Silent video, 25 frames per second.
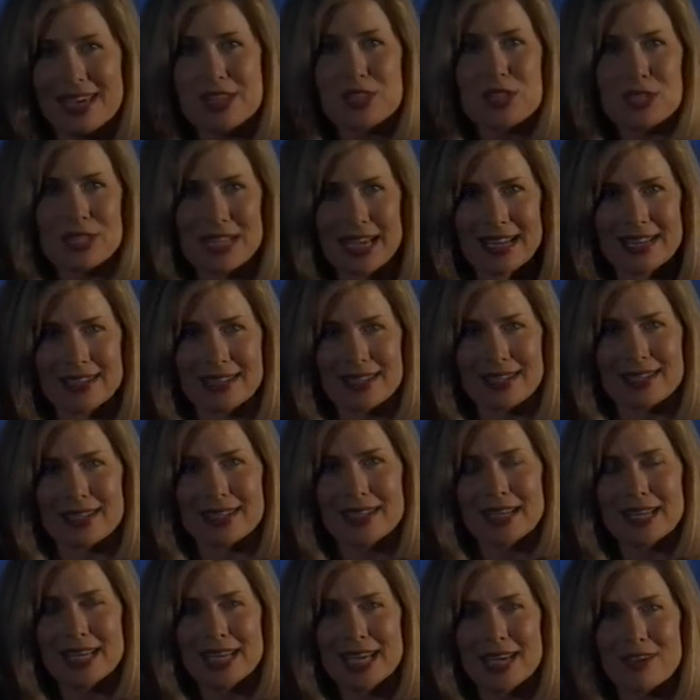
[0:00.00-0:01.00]
Incidentally,
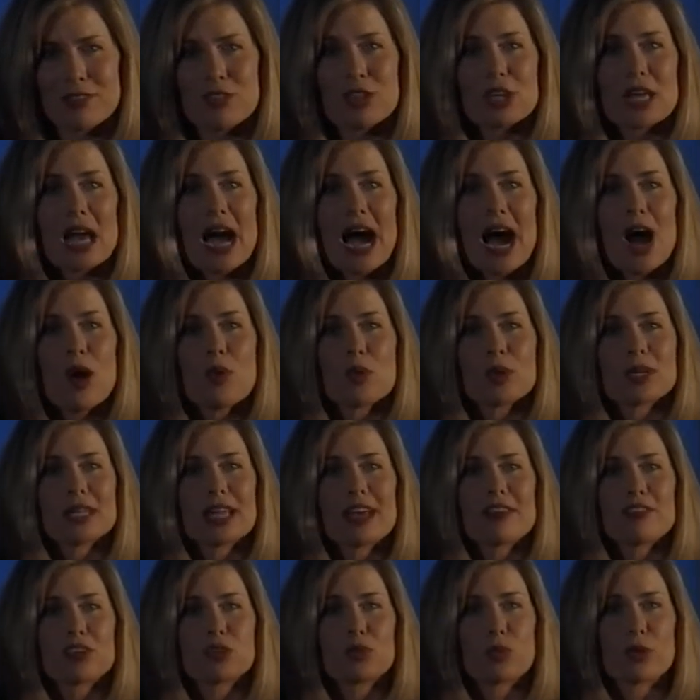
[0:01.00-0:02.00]
if the car were
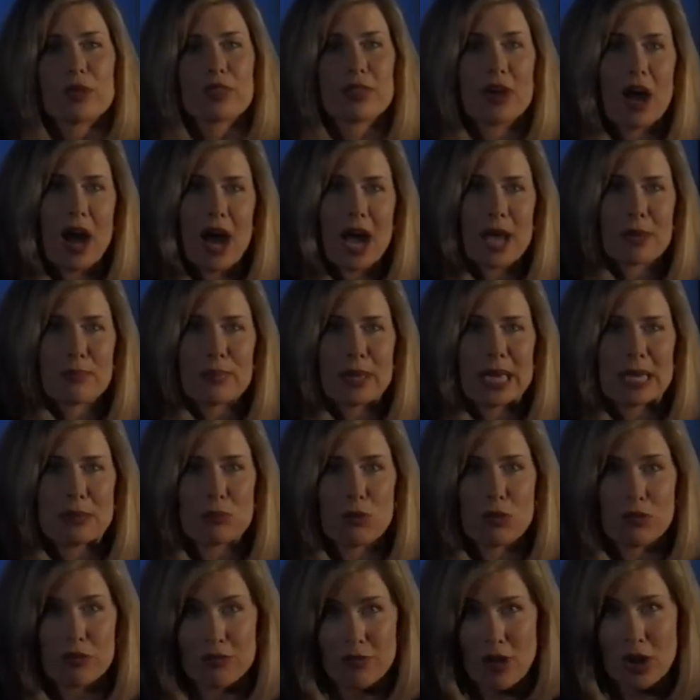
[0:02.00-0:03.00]
left with high
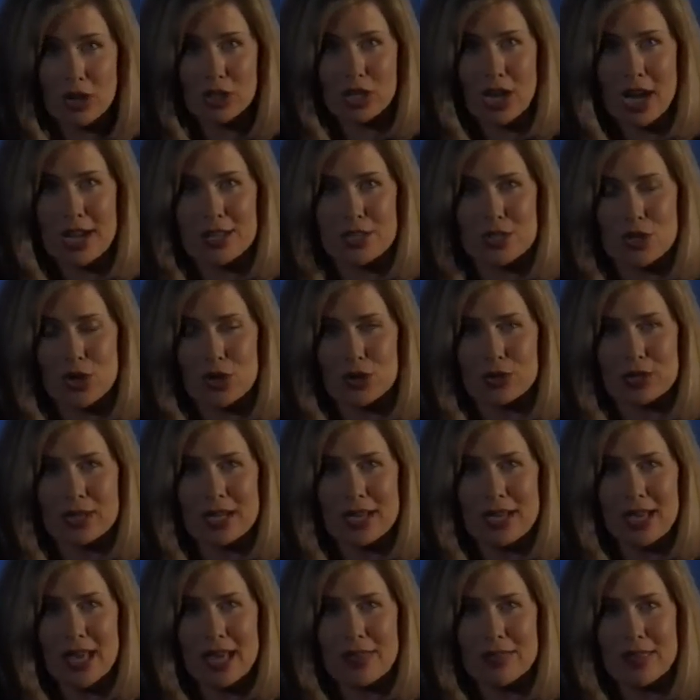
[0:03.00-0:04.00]
beam or fog lights on,
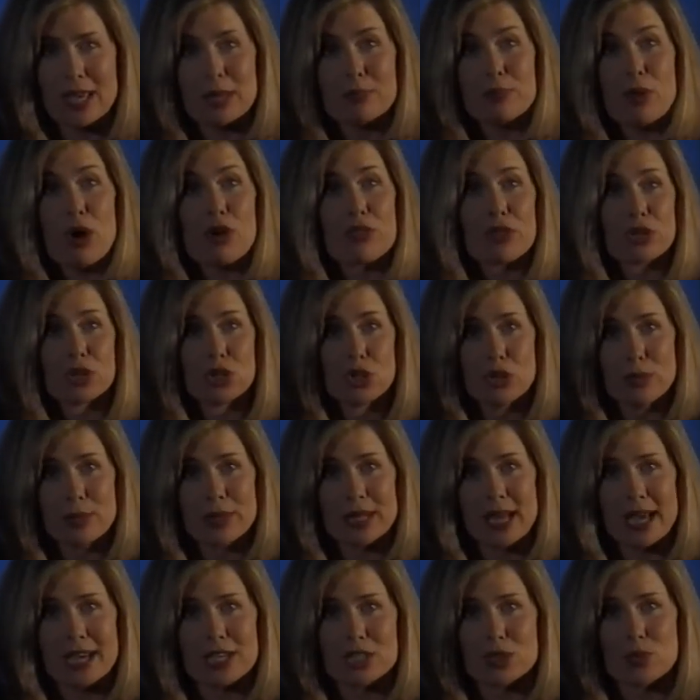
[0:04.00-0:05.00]
they'd both
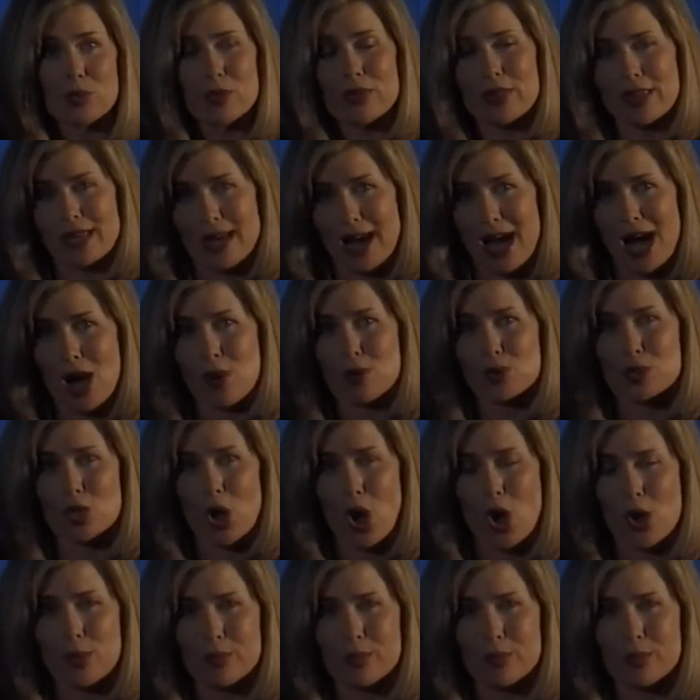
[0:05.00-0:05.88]
illuminate when the car was